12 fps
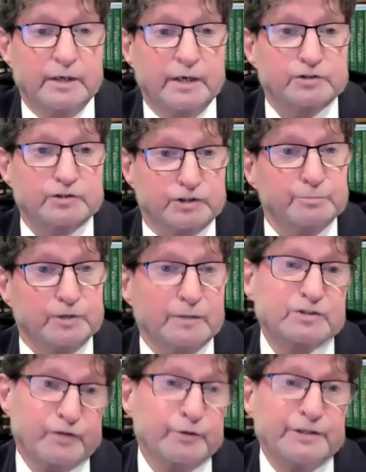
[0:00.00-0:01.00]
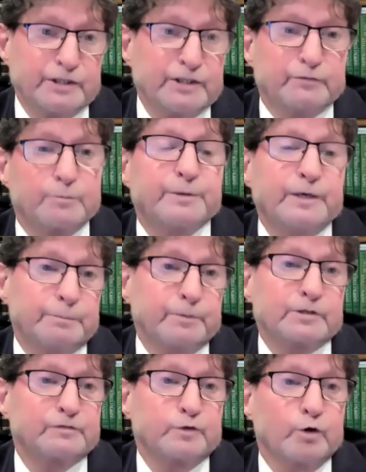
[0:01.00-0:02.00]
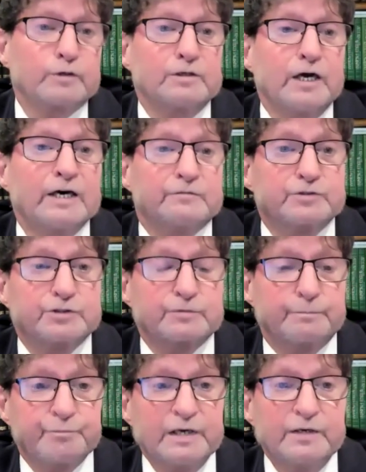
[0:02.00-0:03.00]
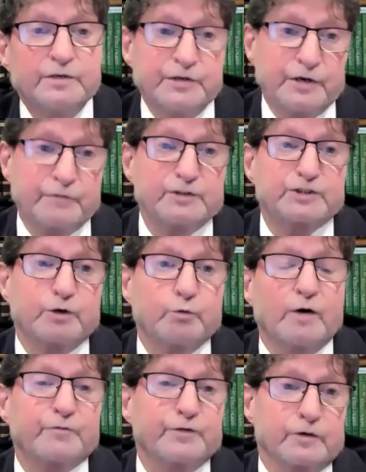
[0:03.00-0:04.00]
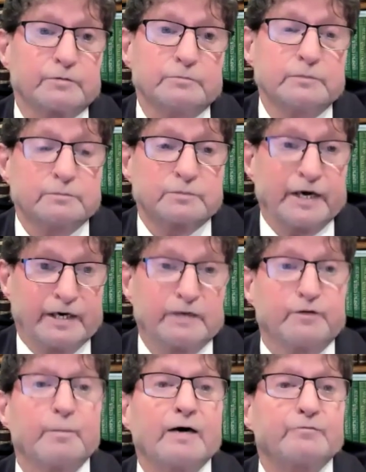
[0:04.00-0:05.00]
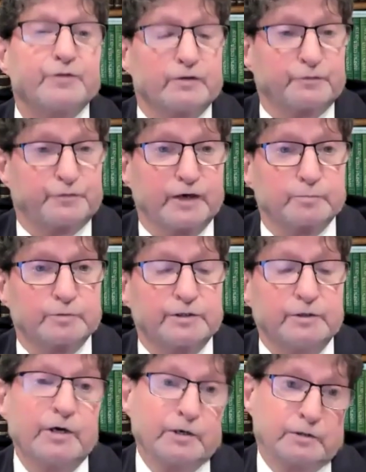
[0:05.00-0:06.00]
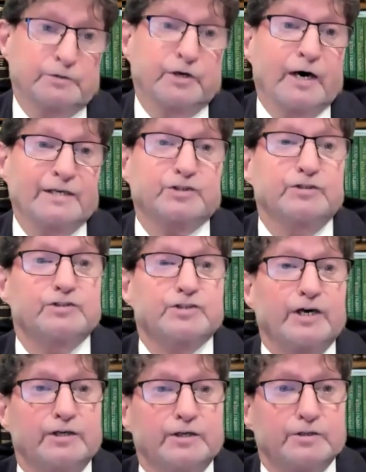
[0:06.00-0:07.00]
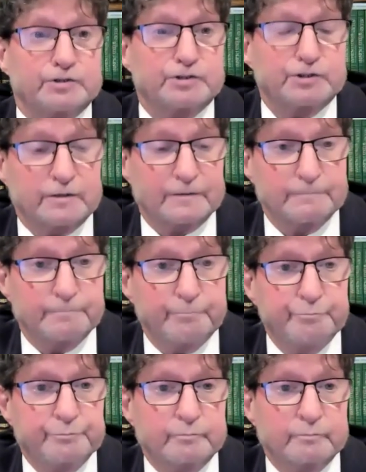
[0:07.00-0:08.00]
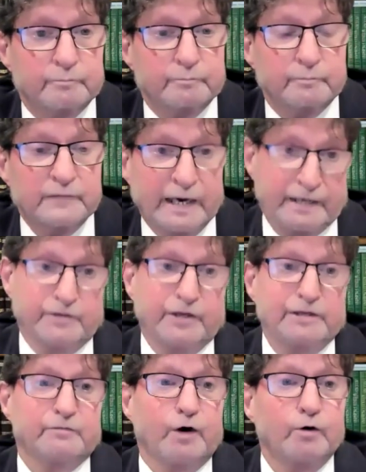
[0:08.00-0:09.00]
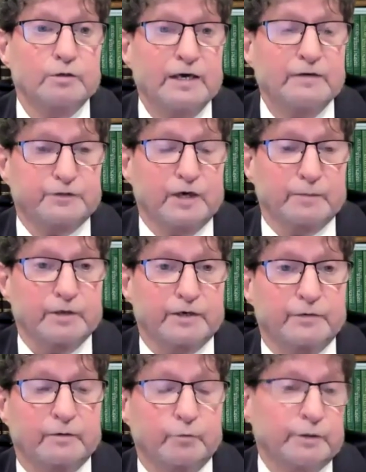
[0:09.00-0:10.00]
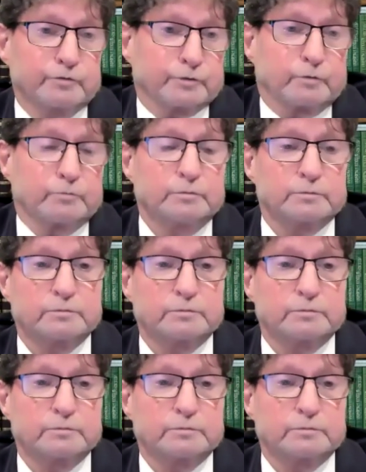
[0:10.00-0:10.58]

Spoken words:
And sometimes very evil people live long lives. Every so often, the head of a mafia family dies in his 80s. How did they live a whole lifetime like that? We don't know.